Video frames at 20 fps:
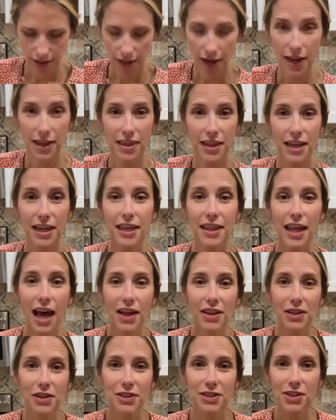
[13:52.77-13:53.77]
I think
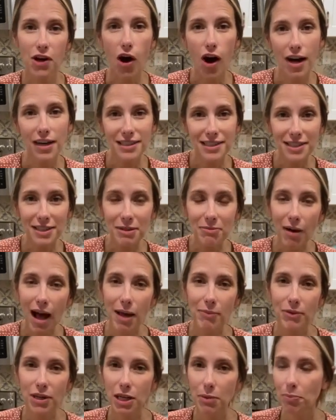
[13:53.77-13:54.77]
that looks awesome.
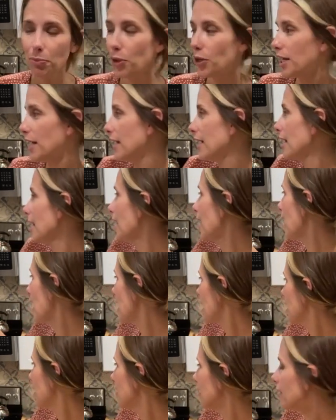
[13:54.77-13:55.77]
I'm gonna put it
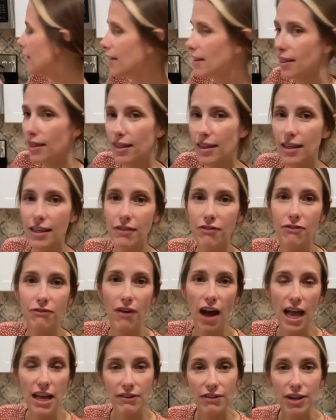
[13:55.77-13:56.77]
in the
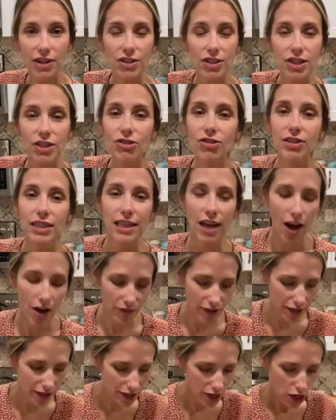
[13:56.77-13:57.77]
500-degree
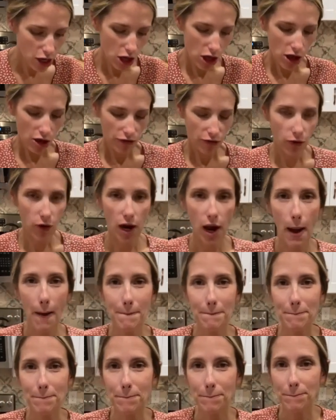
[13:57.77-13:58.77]
oven for
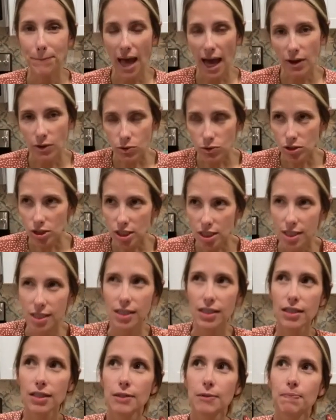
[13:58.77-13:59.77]
about
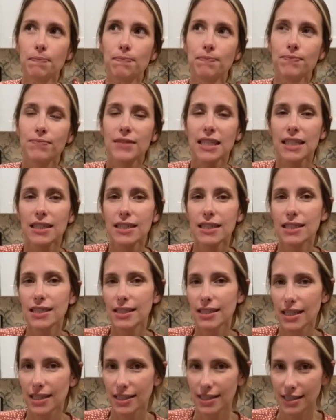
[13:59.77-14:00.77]

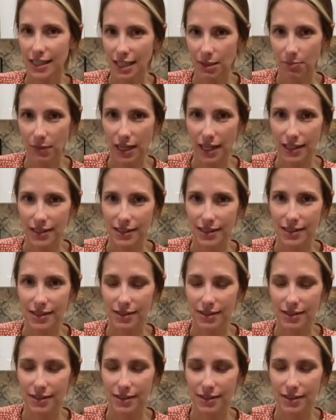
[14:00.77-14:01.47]
16 minutes.